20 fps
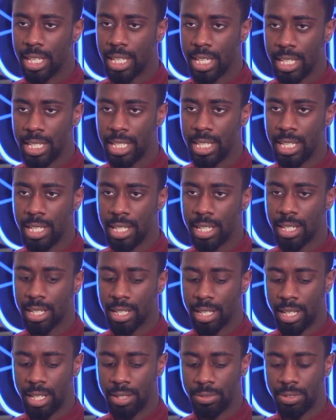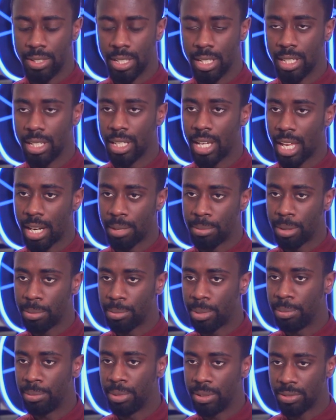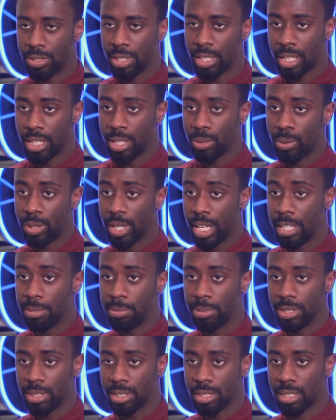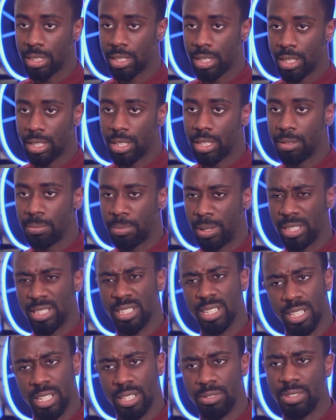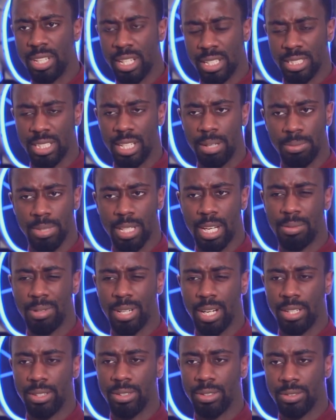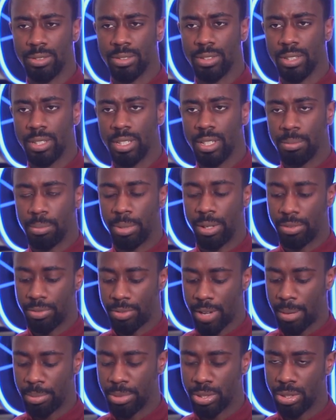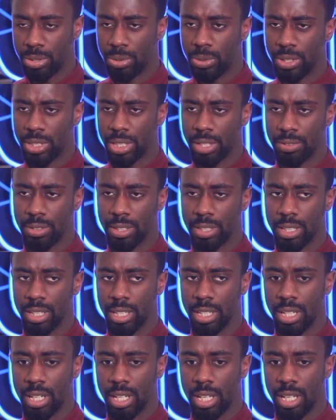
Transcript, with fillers: he lived in and that my mum lived in, and they were neighbours, but they didn't live there at the same time, kind of. But the families knew each other,